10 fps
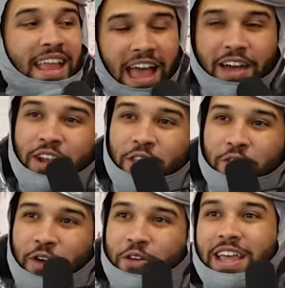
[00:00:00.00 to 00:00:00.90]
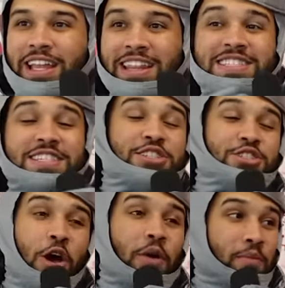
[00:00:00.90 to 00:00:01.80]
I have another phone thing. This is
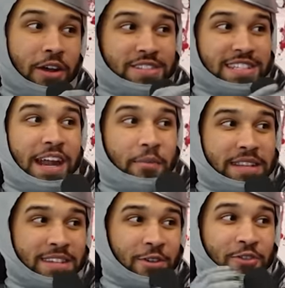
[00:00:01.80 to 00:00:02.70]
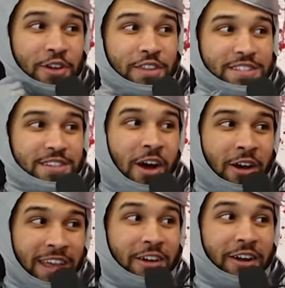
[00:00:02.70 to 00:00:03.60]
so embarrassing that I'm about to reveal this on
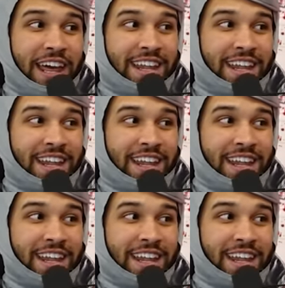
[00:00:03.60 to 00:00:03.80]
the internet.